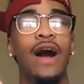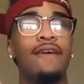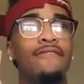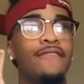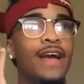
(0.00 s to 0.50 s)

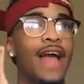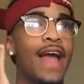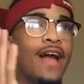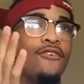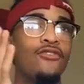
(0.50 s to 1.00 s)
I've
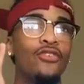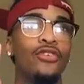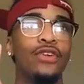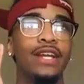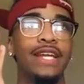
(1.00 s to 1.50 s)

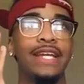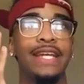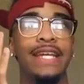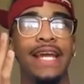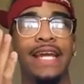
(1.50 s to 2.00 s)
ever
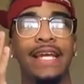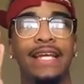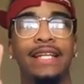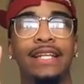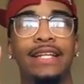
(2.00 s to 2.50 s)
dated.